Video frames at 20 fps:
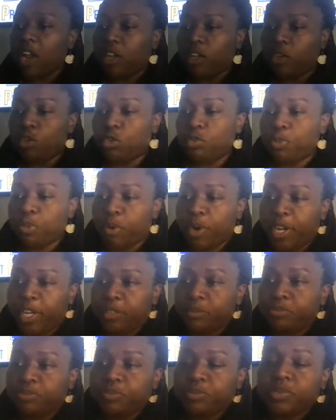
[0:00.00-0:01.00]
of little print.
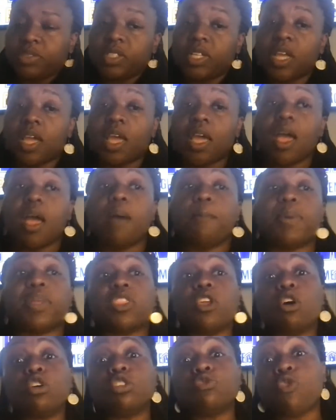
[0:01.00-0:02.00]
But
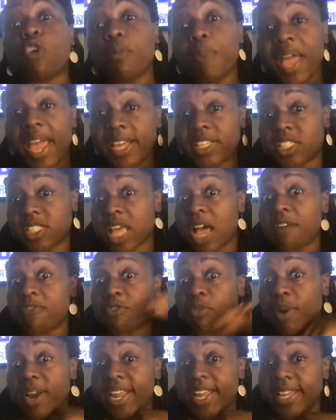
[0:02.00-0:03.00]
those 4 pages I've
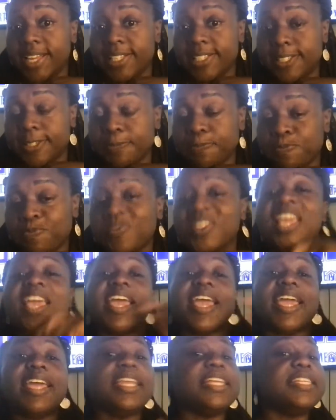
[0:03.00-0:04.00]
read.
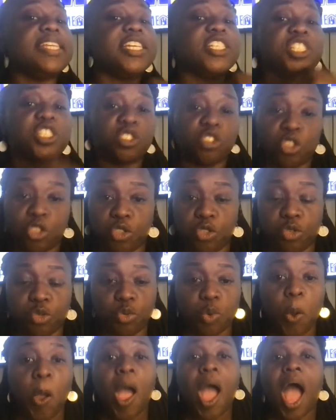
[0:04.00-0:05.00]
In addition
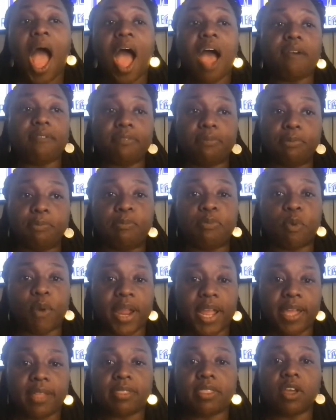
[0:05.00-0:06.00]
to, I've
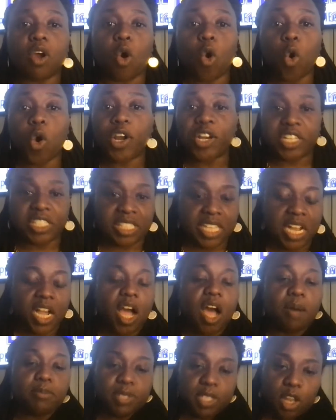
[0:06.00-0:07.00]
read the ordinance that
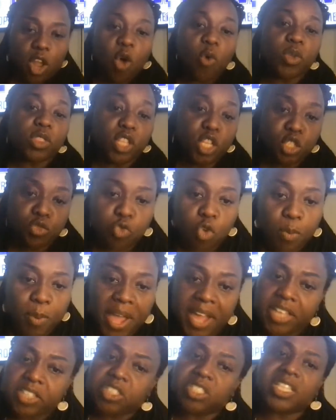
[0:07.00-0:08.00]
comes along with these 4
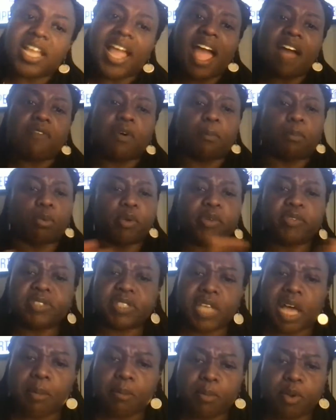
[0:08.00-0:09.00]
pages. They have a brief
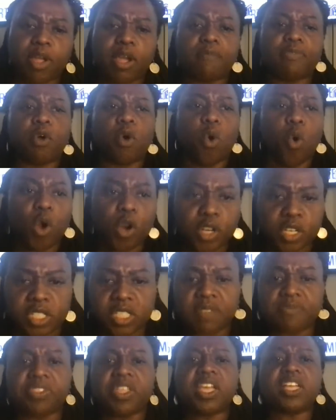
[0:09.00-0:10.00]
summary of the ordinance
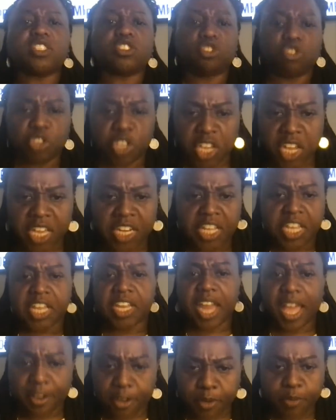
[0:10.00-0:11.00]
of things that you can and
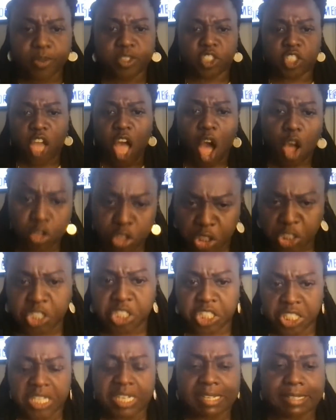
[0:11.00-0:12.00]
cannot do in Chicago to your
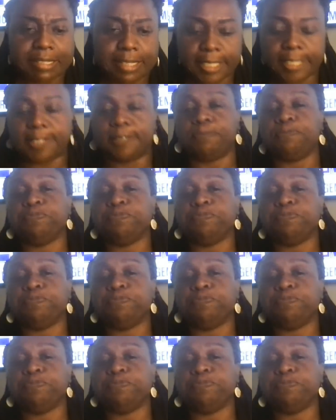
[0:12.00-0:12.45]
tenants.